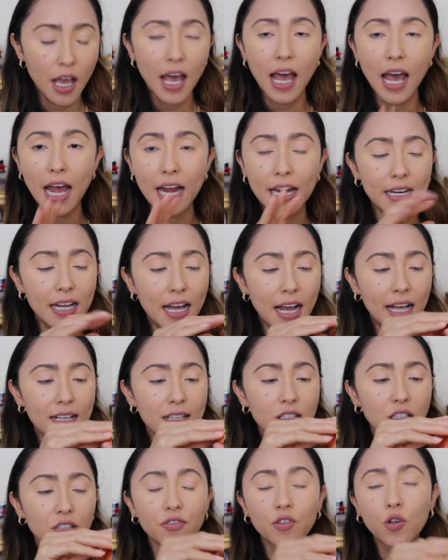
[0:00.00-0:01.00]
And it
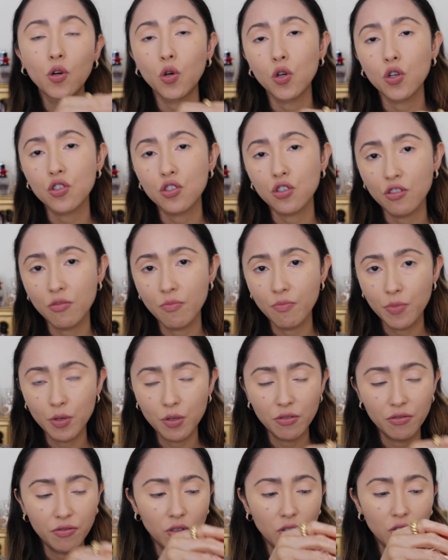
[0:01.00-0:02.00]
has, of course, her
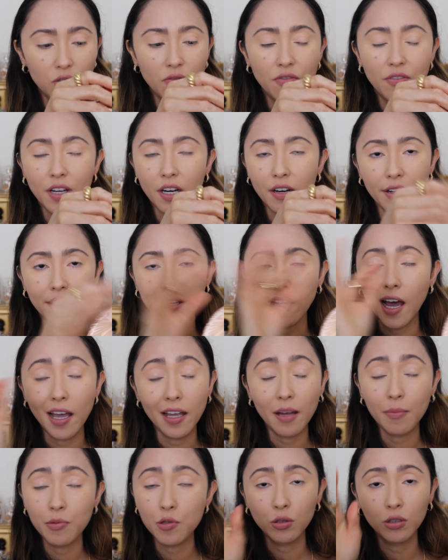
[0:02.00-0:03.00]
beautiful, I
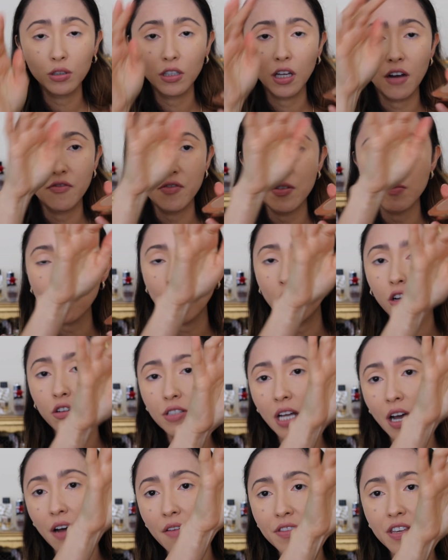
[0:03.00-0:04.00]
absolutely love when products
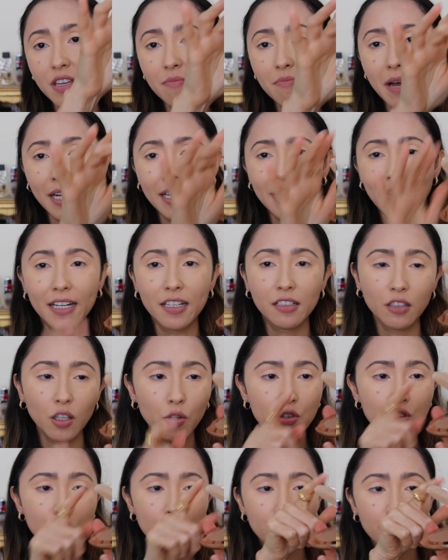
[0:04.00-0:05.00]
have the magnetic
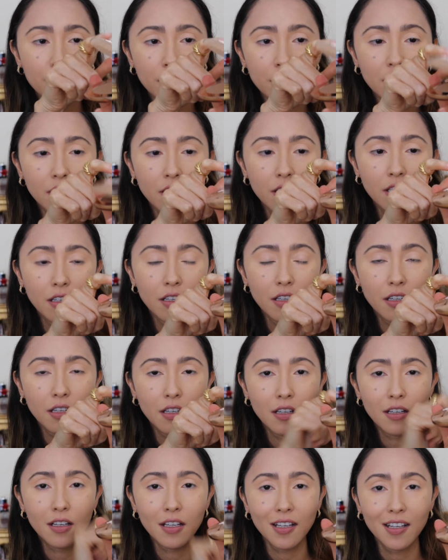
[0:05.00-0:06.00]
closure.
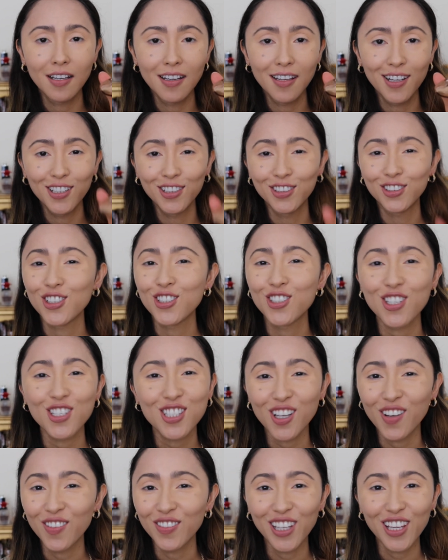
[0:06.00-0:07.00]
There's just
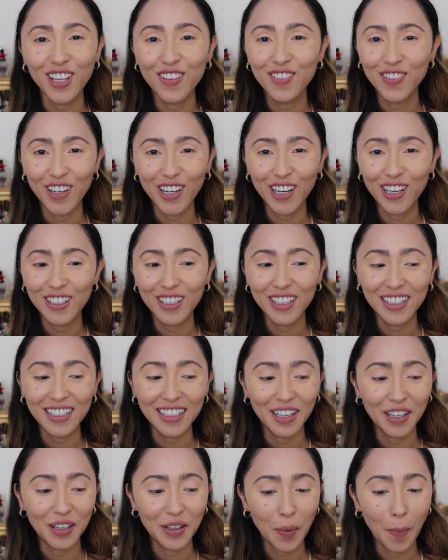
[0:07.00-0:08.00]
something very
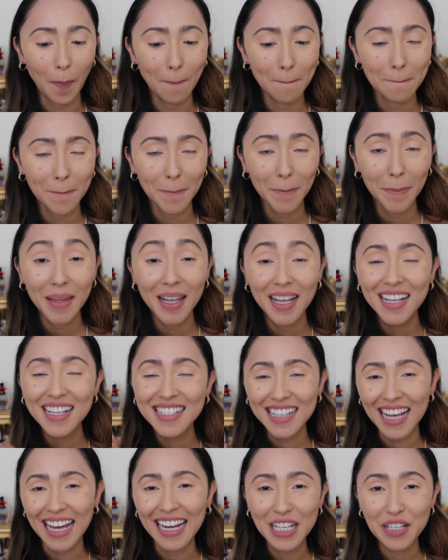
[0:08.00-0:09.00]

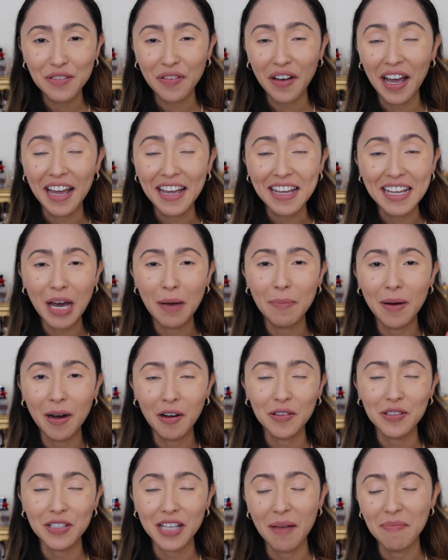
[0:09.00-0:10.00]
satisfying
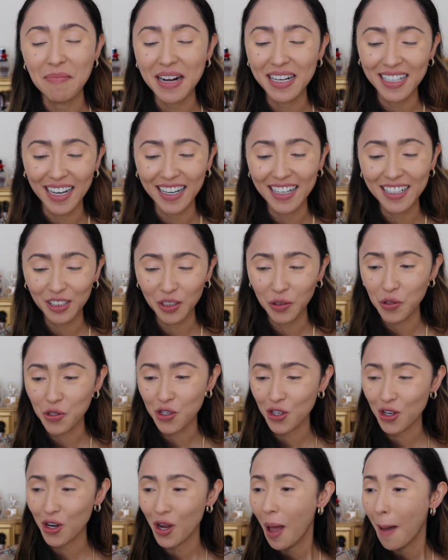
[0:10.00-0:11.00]
about a magnetic
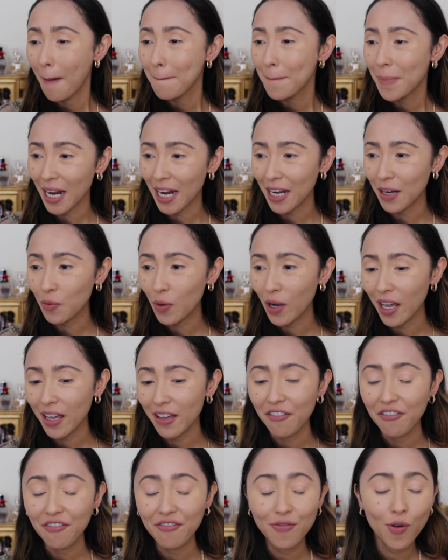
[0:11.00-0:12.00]
closure. But anyway,
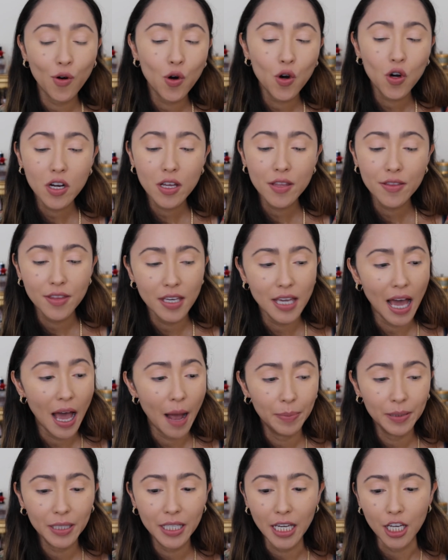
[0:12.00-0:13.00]
for the
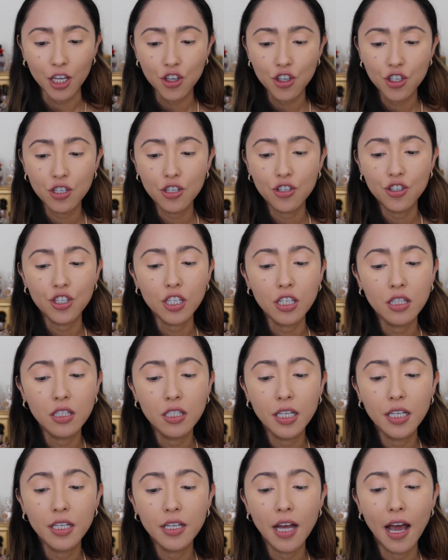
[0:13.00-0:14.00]
application, she
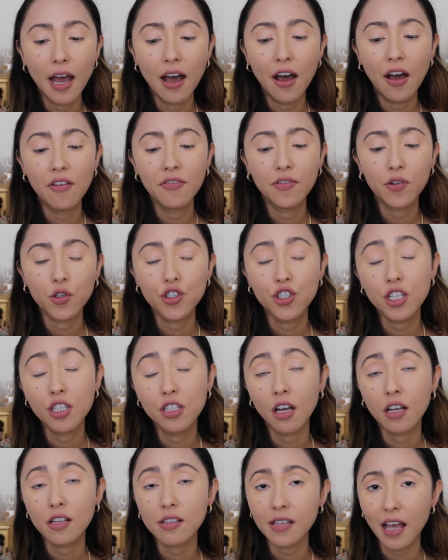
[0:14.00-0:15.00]
does
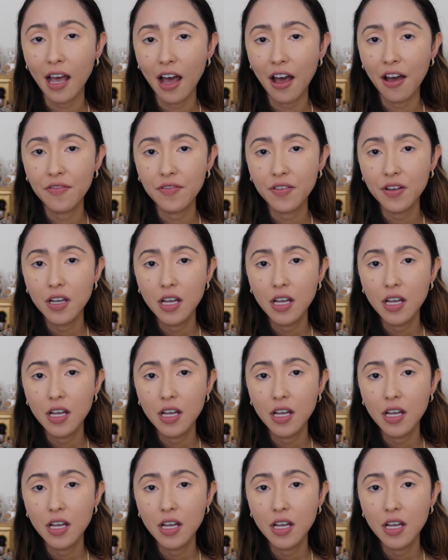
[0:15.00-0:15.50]
have